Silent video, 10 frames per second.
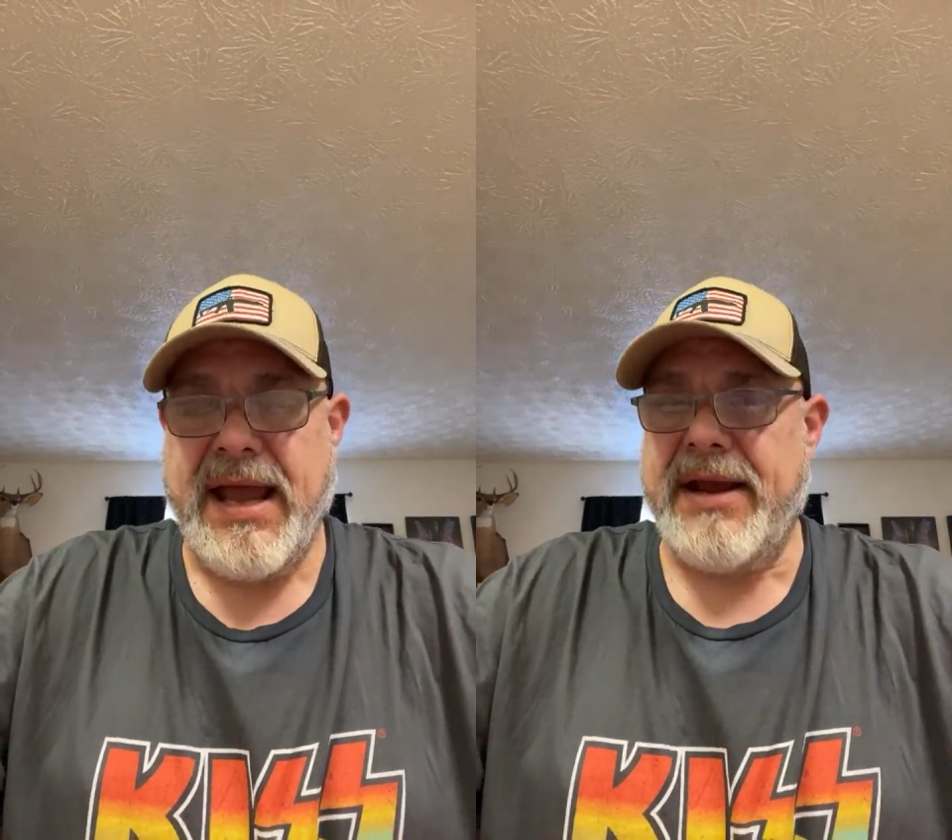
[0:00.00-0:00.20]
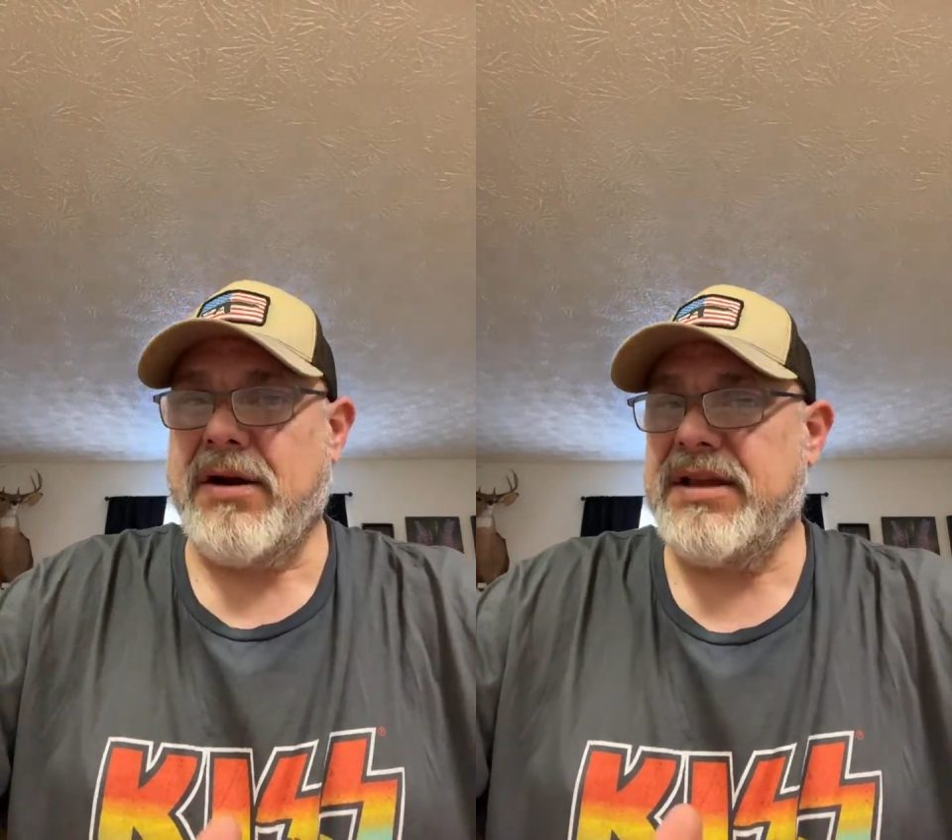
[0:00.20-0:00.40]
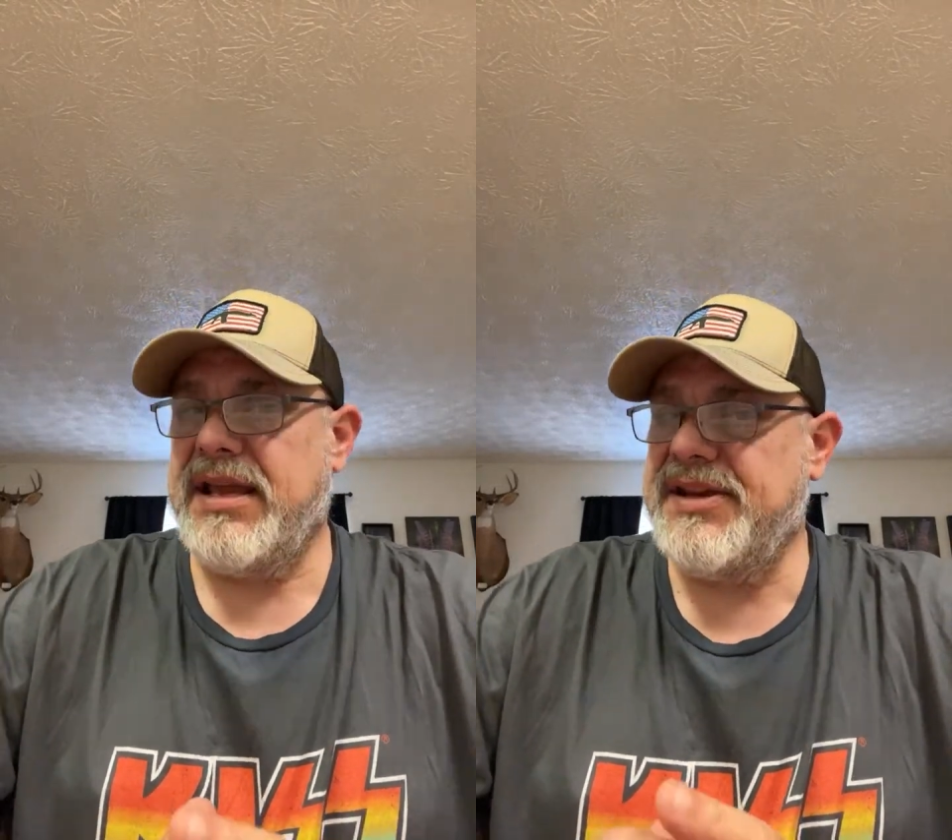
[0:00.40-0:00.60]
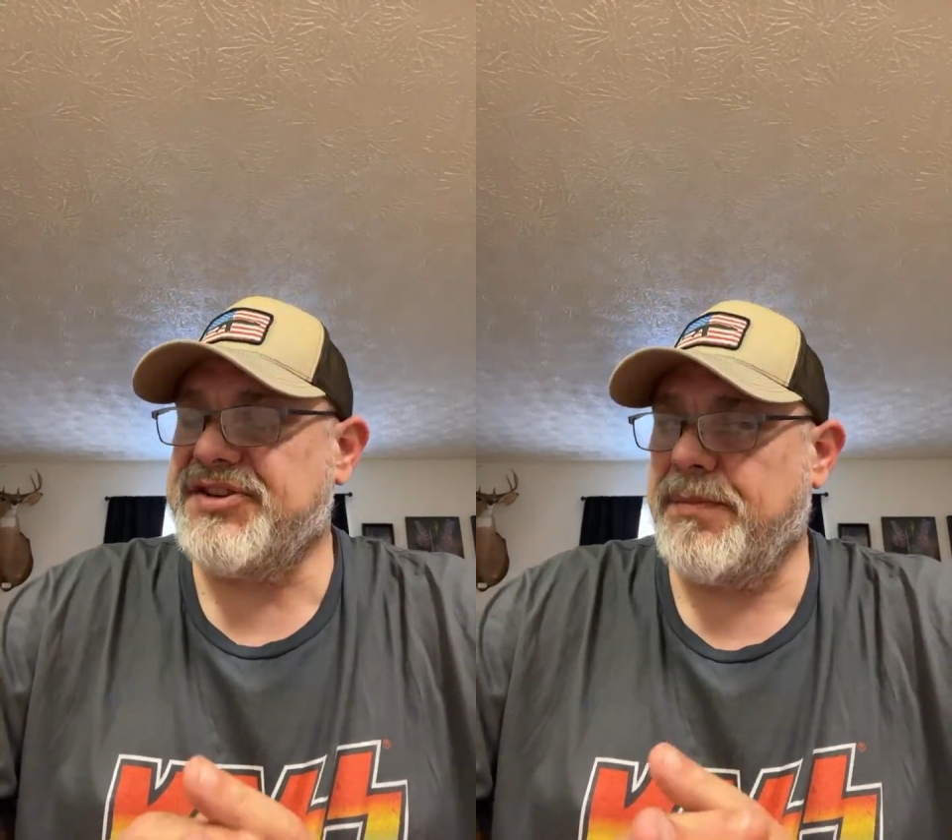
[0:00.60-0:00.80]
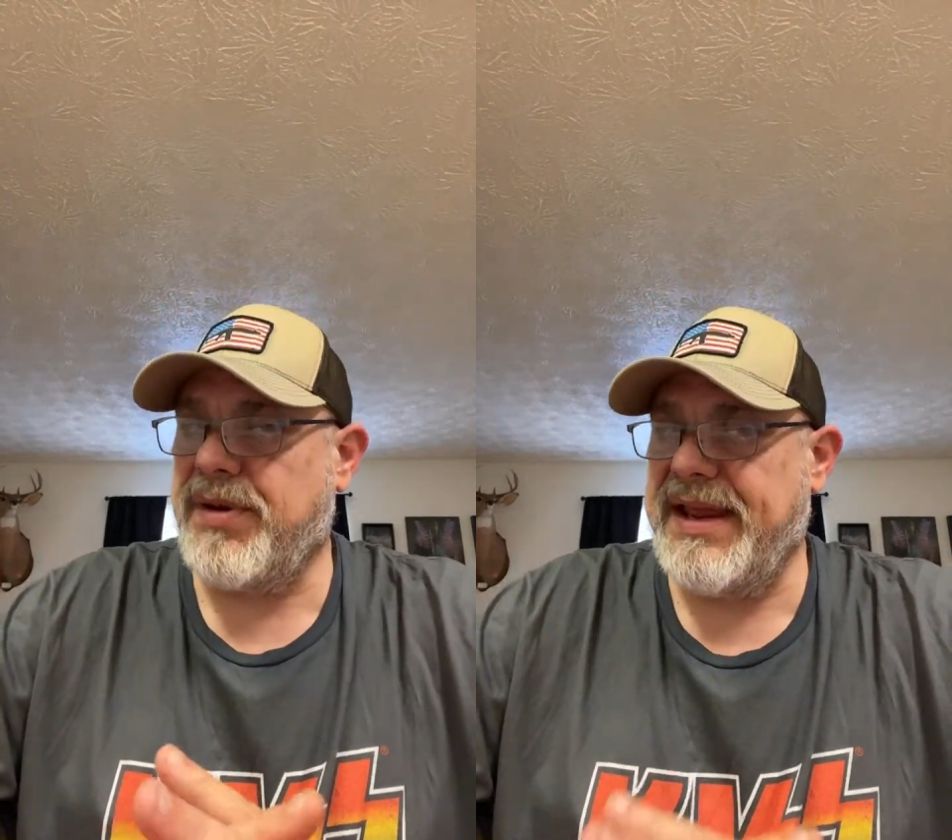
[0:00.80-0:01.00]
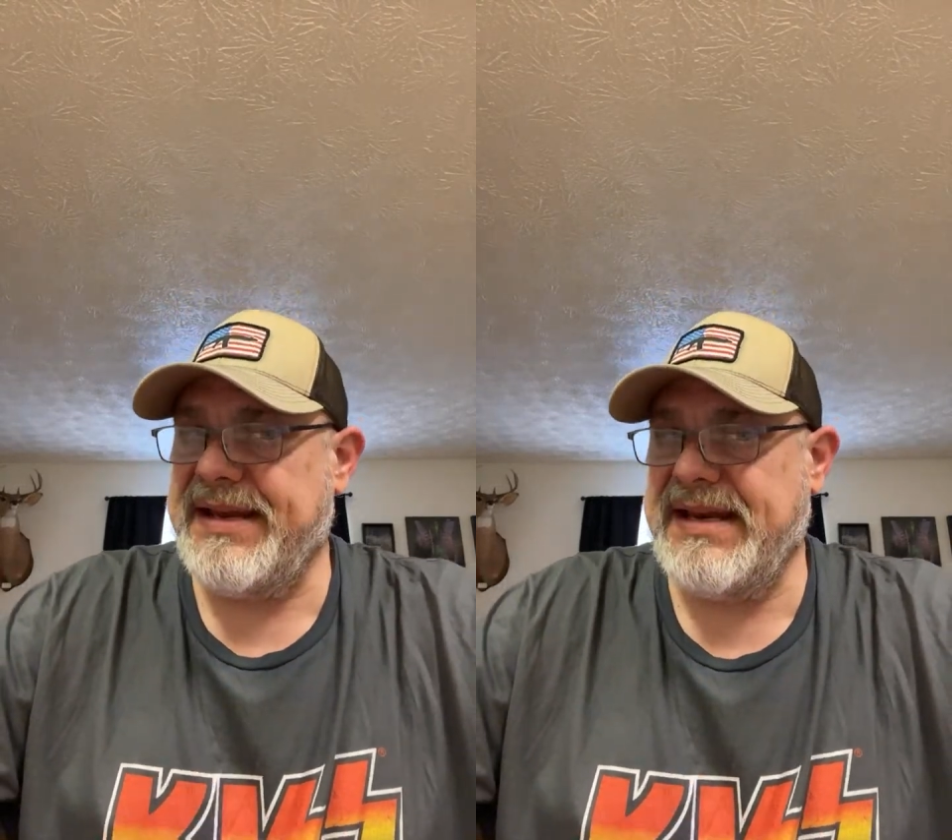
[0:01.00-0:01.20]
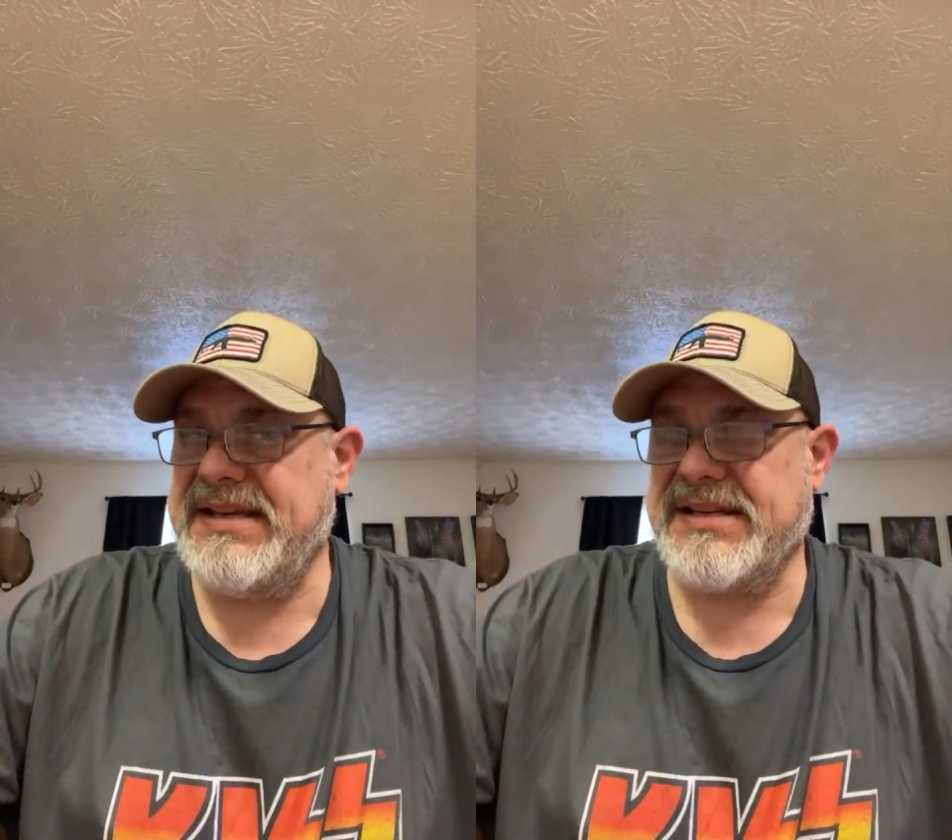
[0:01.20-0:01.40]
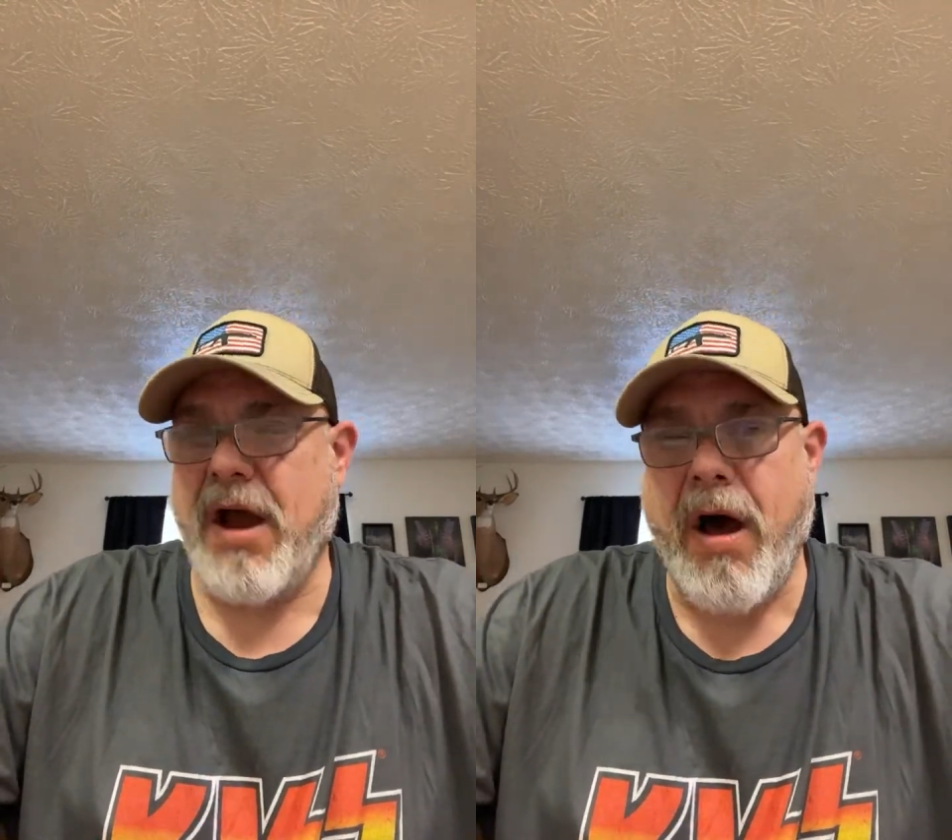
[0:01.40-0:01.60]
And our kids are playing
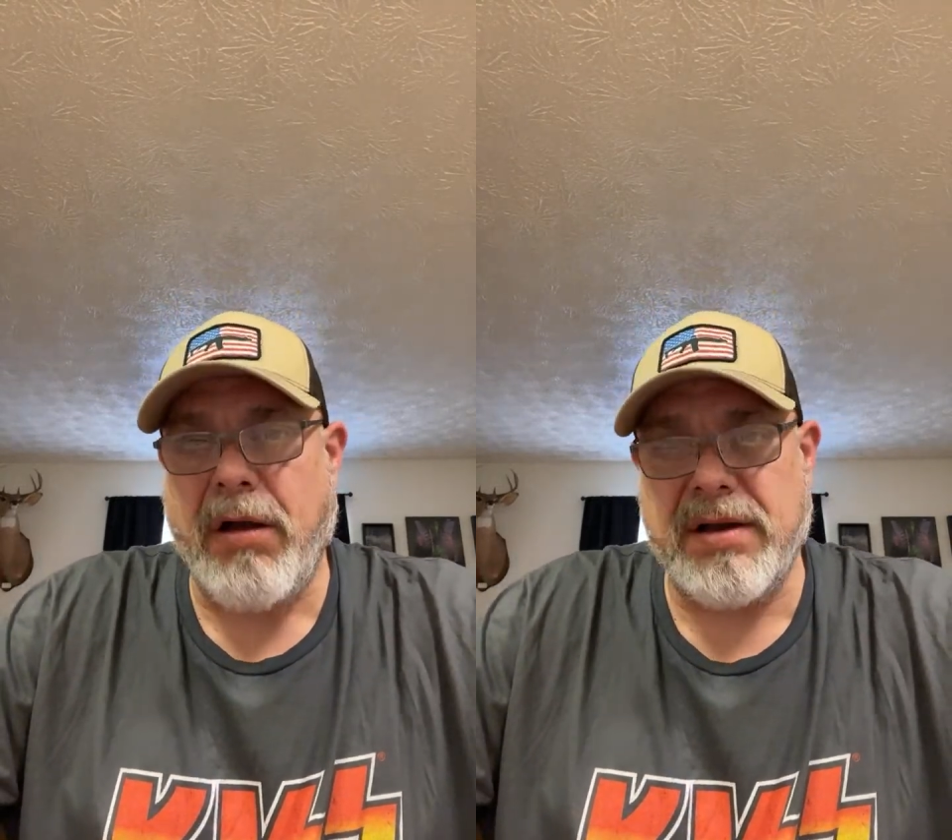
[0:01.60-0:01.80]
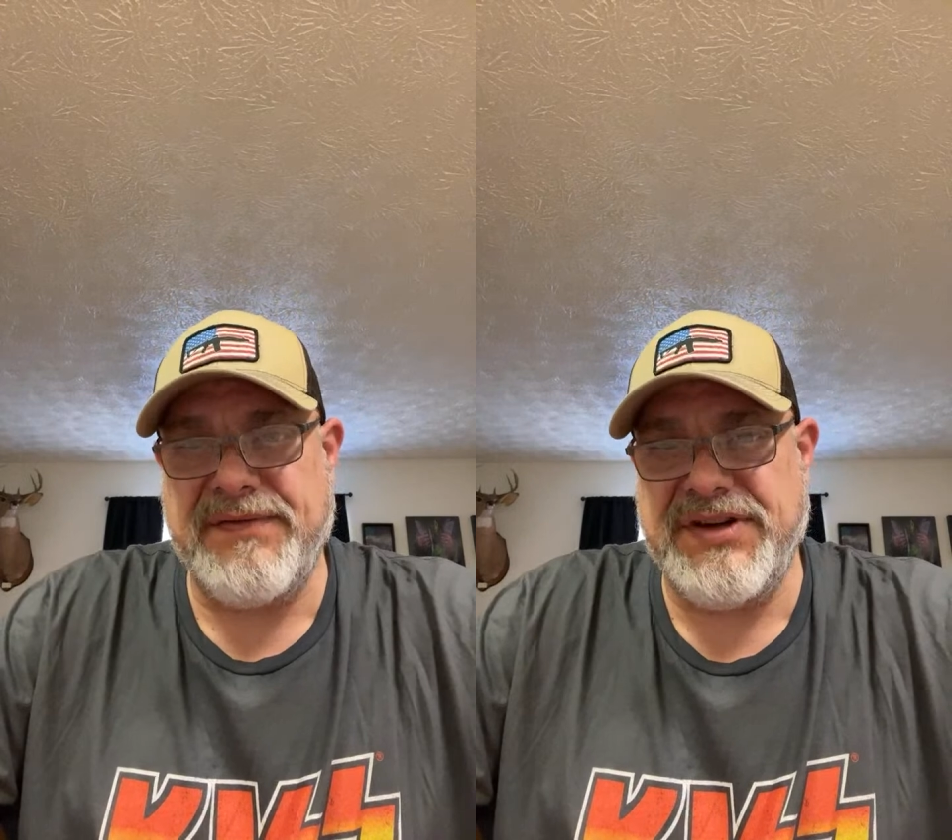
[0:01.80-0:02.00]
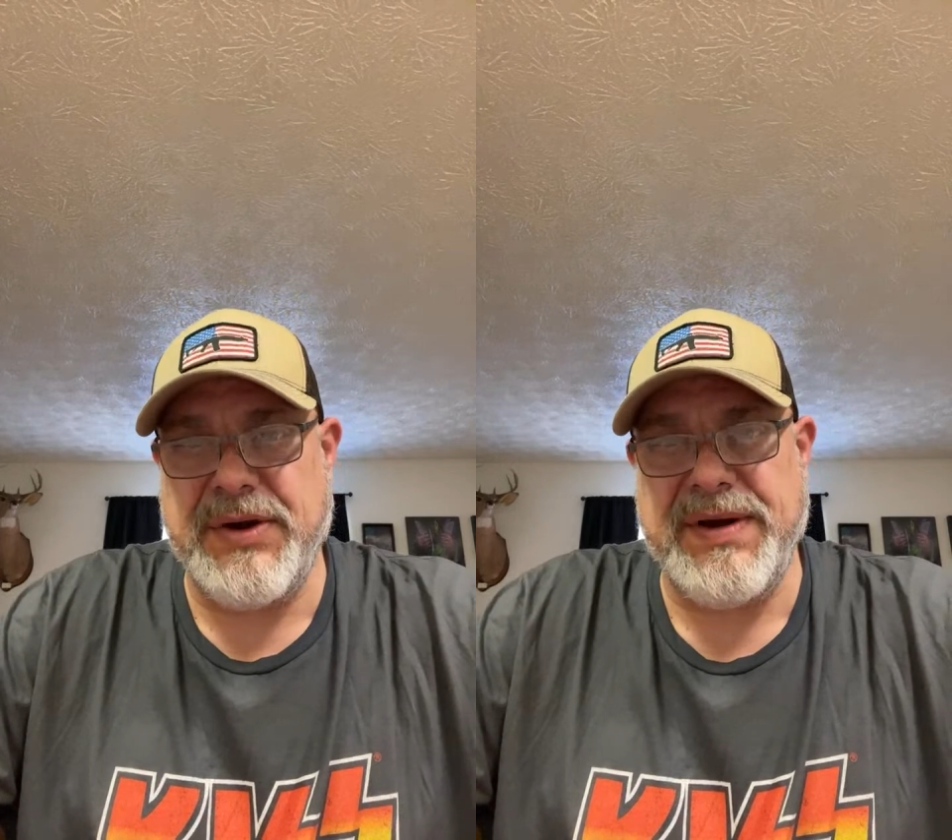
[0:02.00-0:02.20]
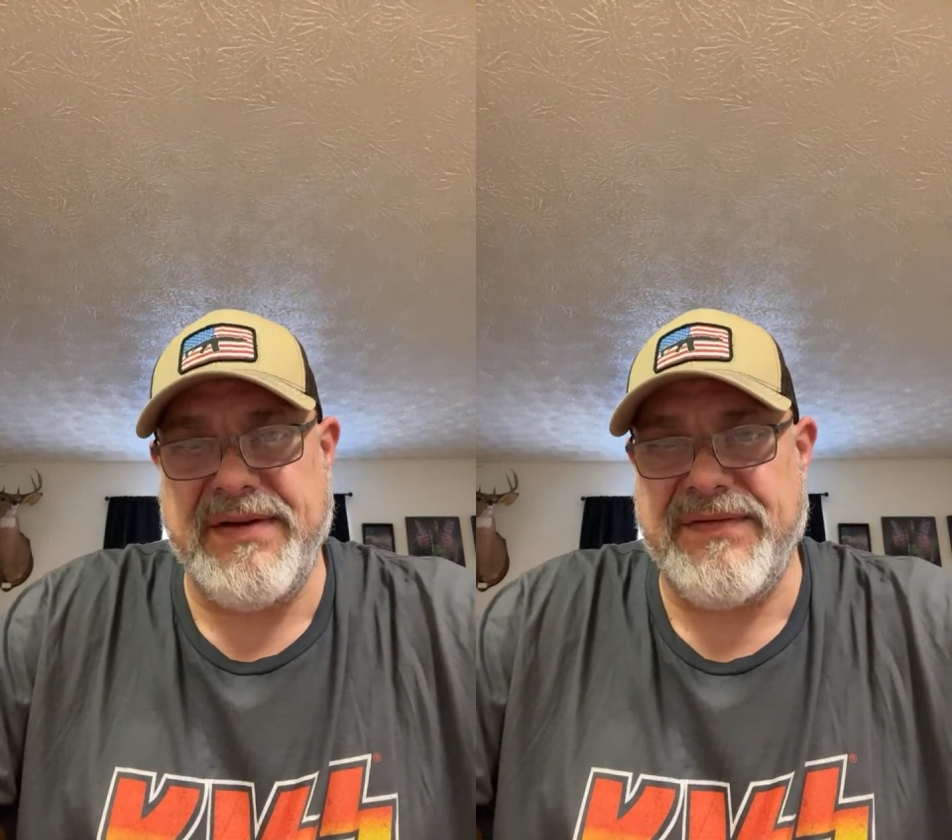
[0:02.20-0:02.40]
these Call of Duty